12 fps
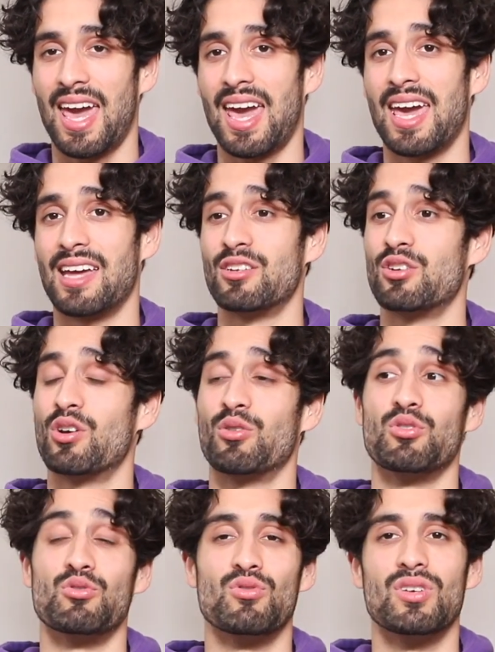and, you know,
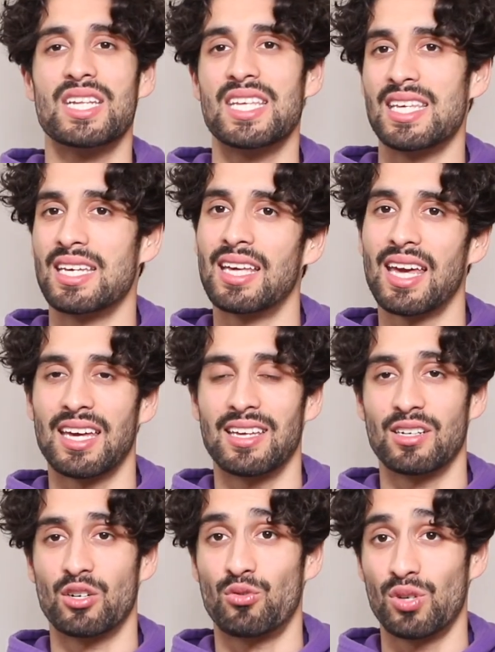unique
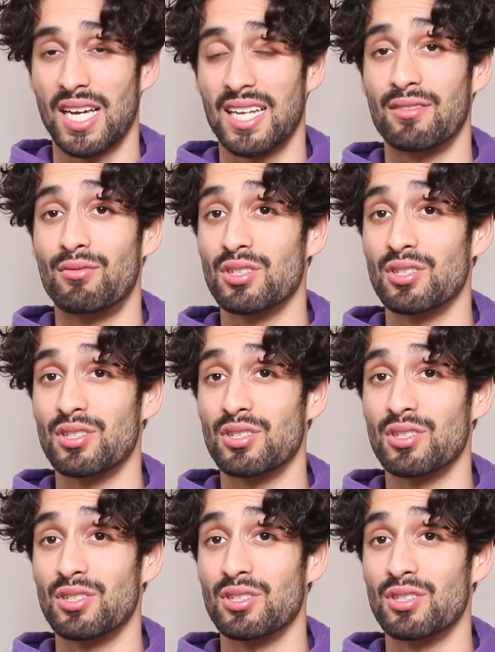and creative